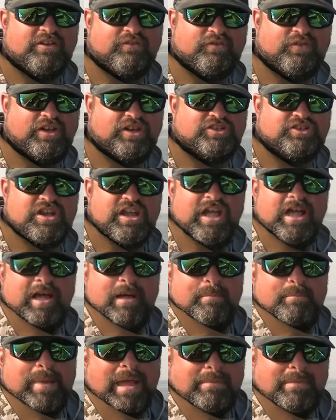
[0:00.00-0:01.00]
I get a fish,
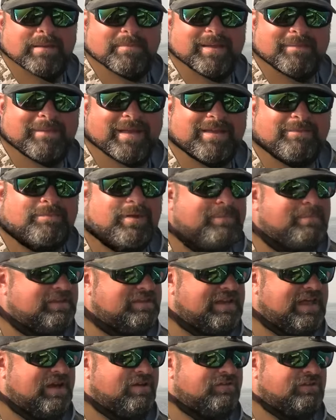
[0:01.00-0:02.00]
bang, bang, bang, bang, bump
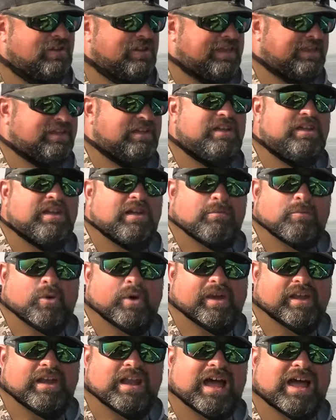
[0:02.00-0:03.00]
it down to like
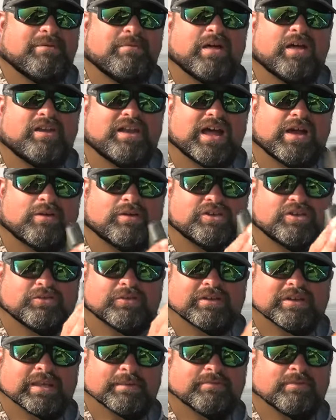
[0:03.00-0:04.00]
0.9 mile an hour,
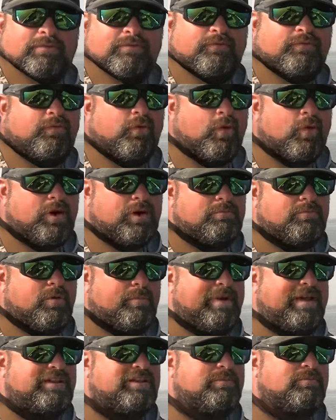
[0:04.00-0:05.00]
just so it keeps some forward
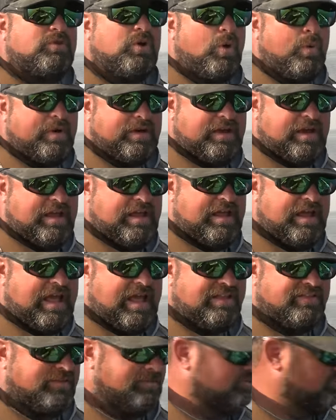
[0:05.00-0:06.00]
momentum going
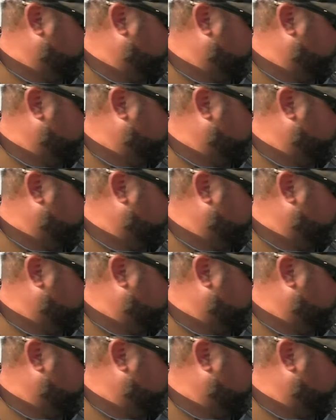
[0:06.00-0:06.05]
as